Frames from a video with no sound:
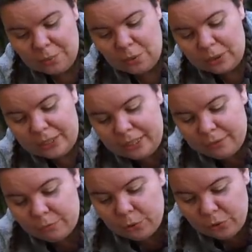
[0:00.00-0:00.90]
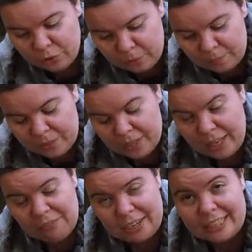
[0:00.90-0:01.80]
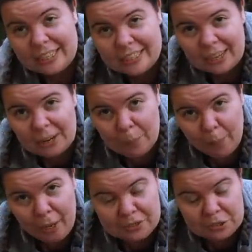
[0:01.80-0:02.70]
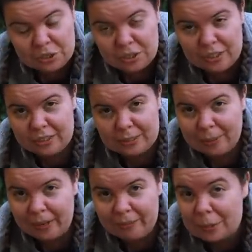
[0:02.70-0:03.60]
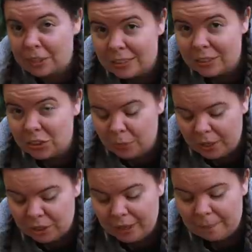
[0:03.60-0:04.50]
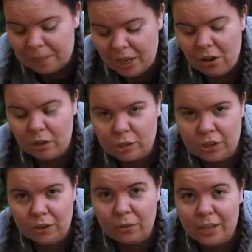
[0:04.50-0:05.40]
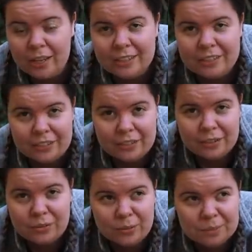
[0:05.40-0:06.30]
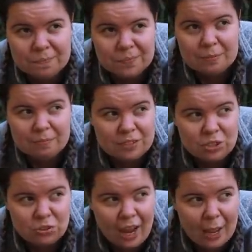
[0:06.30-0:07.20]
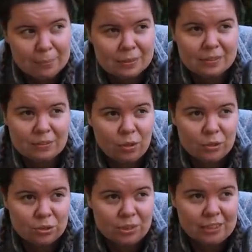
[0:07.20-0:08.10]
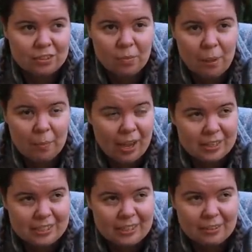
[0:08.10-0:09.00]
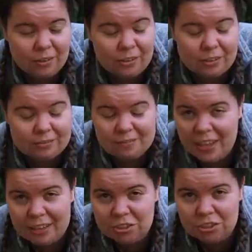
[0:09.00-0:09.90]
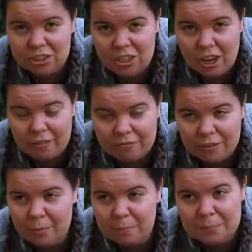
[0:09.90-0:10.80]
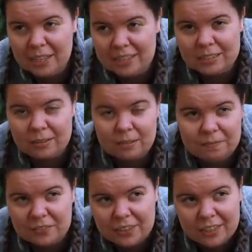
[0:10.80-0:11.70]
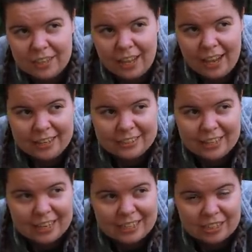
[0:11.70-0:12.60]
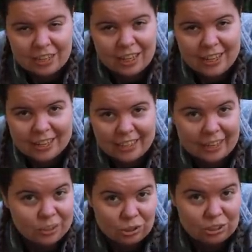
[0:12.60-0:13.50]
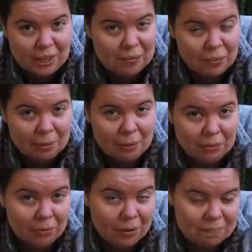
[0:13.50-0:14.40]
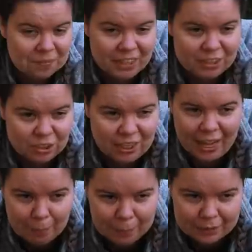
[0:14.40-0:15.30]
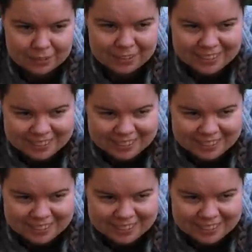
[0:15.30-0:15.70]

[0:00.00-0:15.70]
It would leave room if I needed to carry a passenger in some kind of emergency situation, and also to strap groceries to my back seat or extra stuff, because I tend to collect extra stuff when I'm on the road. It just happens.